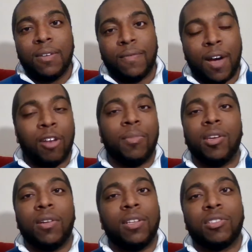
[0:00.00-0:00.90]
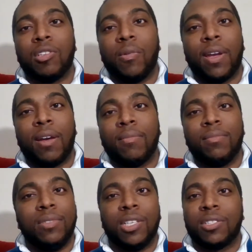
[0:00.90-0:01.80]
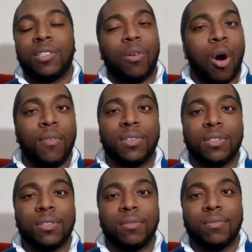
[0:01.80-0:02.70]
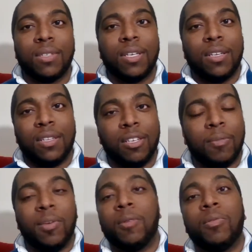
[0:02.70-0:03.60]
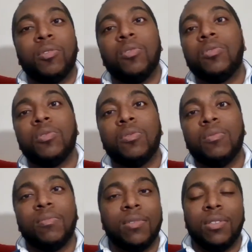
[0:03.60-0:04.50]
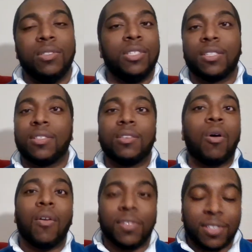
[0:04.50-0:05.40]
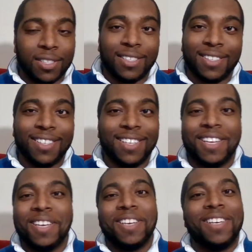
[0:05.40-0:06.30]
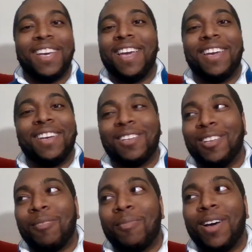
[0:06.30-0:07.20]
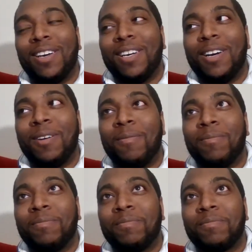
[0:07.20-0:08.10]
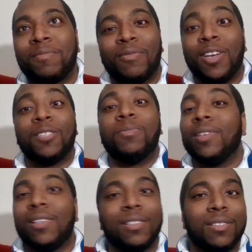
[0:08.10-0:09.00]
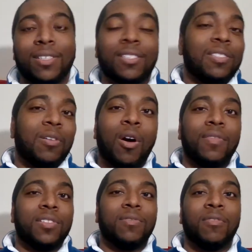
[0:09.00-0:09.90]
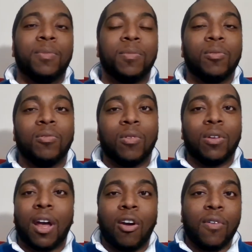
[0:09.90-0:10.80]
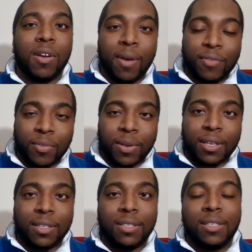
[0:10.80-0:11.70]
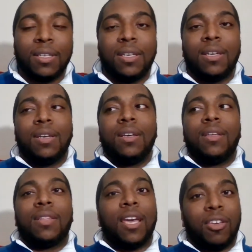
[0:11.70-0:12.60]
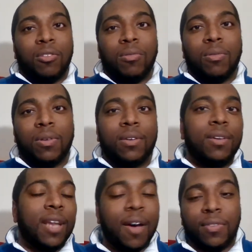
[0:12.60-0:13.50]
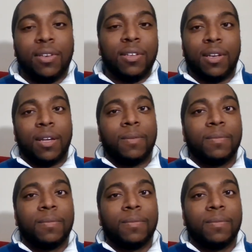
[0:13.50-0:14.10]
Follow me on Instagram, Justin Harvison. Look me up on YouTube, Justin Harvison. And clearly my Facebook is Justin Harvison for people who are not already my friend. Thank you and have a good night.